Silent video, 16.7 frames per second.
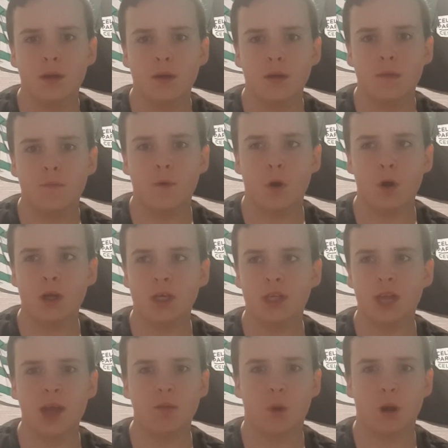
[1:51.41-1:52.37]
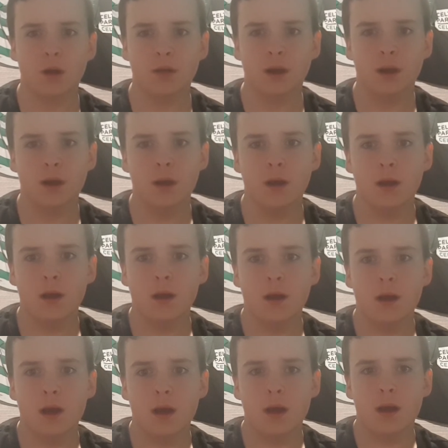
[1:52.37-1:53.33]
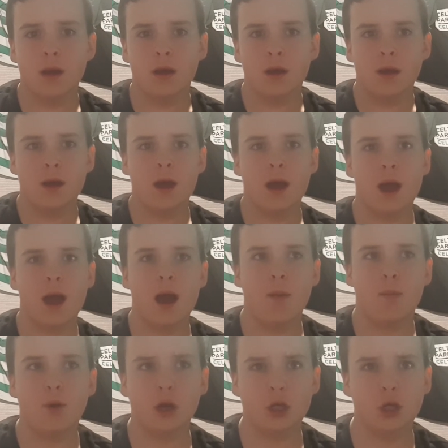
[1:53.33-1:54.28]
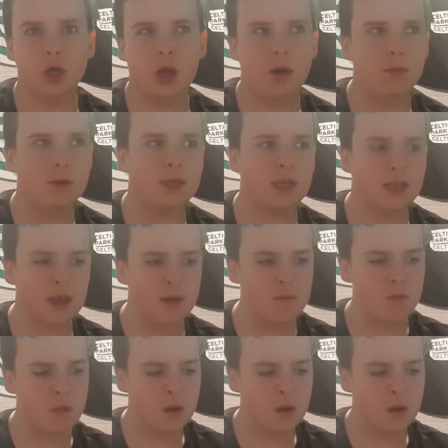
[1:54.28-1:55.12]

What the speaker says: Forrest, Edward. Pretty sure that was the team.